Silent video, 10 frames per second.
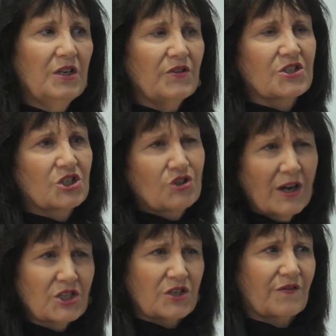the
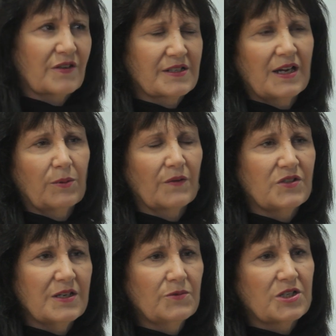structure, for example, of
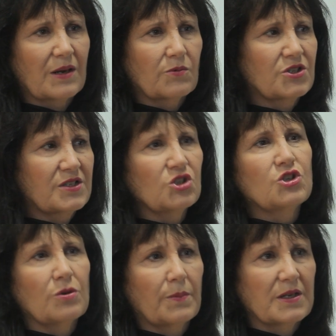diptych, which is in
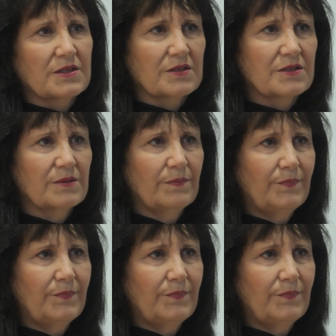2 pieces.